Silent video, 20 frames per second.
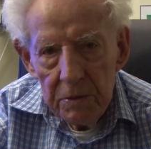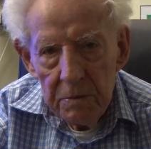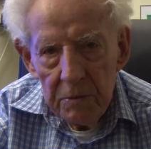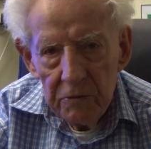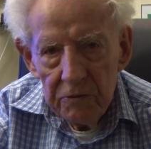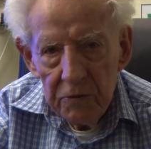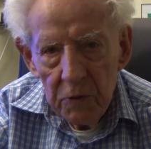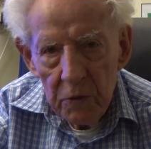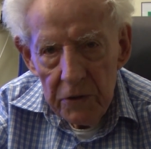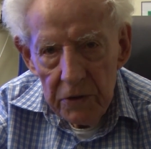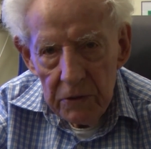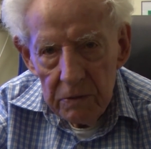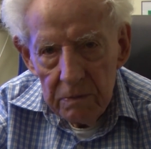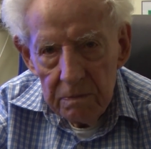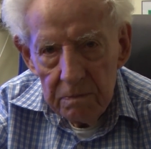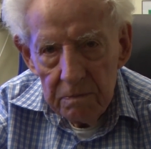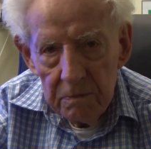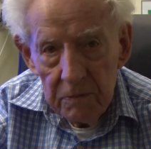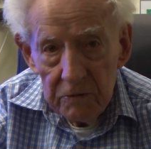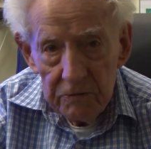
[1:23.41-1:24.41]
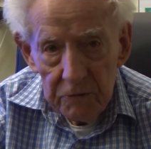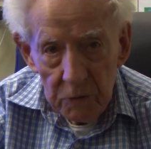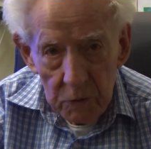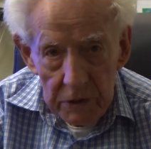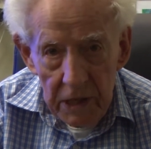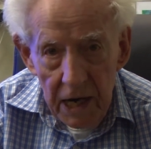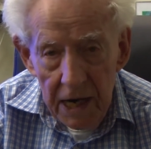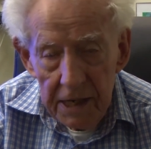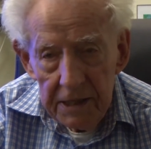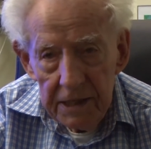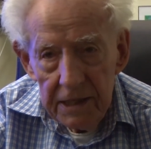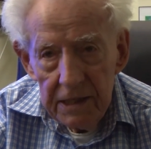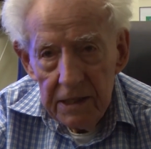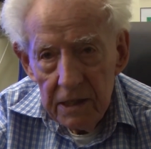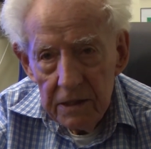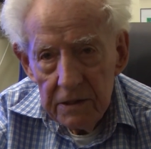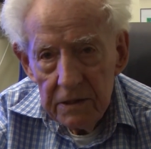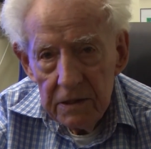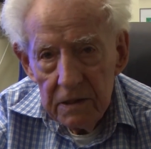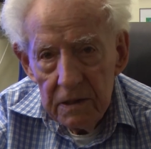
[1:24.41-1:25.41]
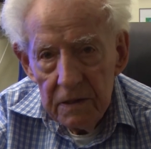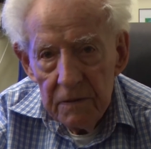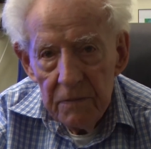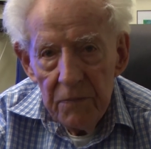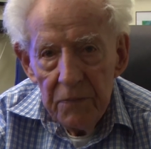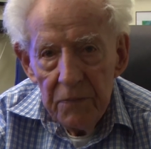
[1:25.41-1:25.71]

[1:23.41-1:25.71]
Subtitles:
before 1900.